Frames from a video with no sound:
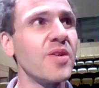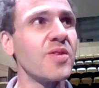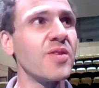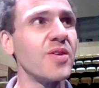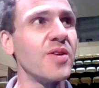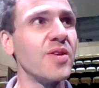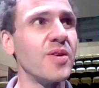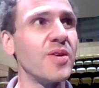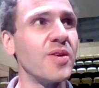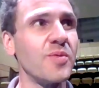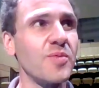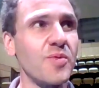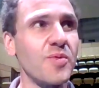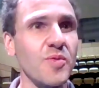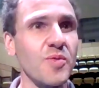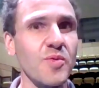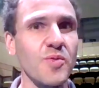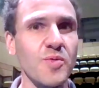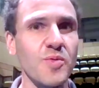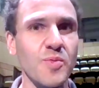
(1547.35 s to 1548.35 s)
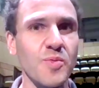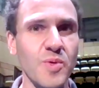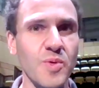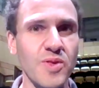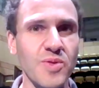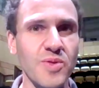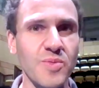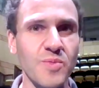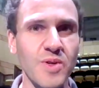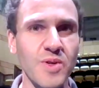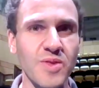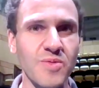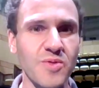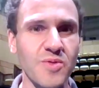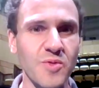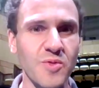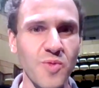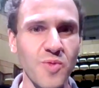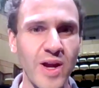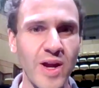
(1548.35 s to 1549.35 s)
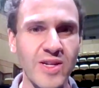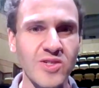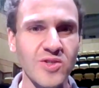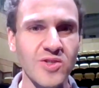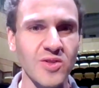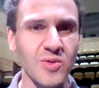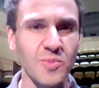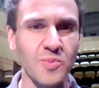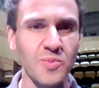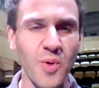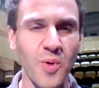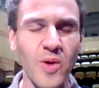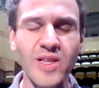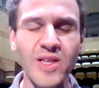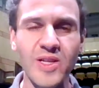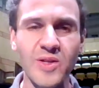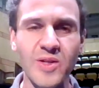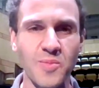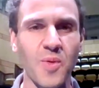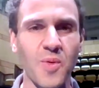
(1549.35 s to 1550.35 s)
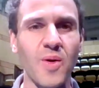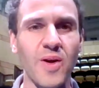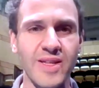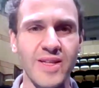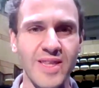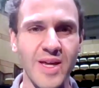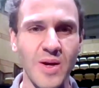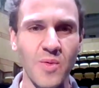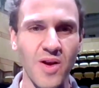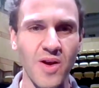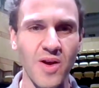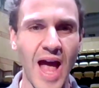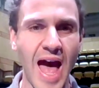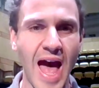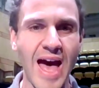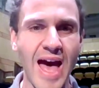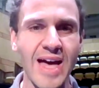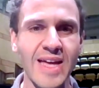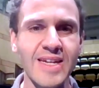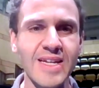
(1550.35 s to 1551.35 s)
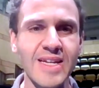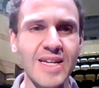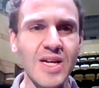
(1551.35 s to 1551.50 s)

with the racial boiling point that we're at.